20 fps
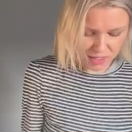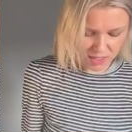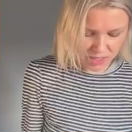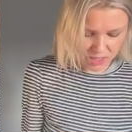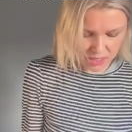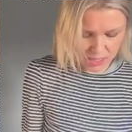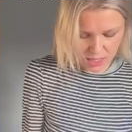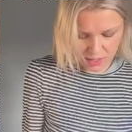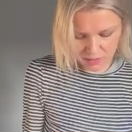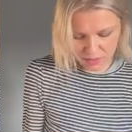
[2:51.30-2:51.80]
it's
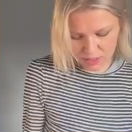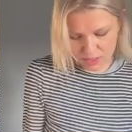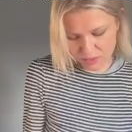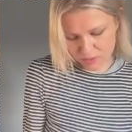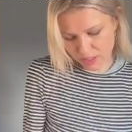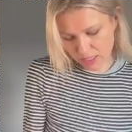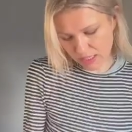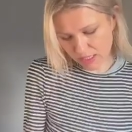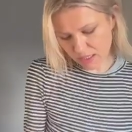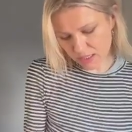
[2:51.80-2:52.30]
here is
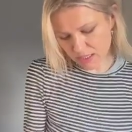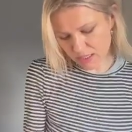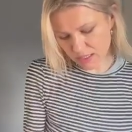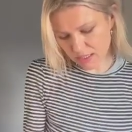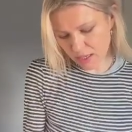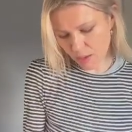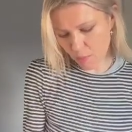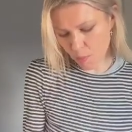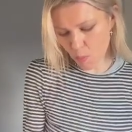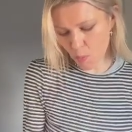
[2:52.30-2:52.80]
written
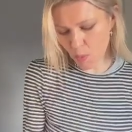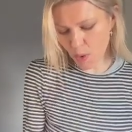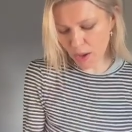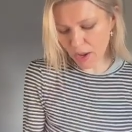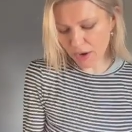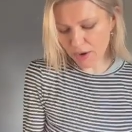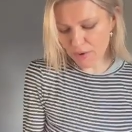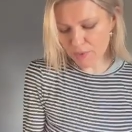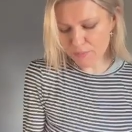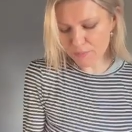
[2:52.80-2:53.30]

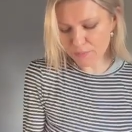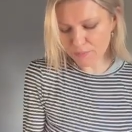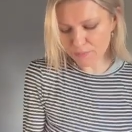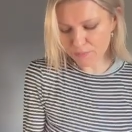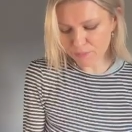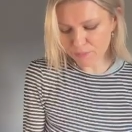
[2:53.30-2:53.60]
somewhere.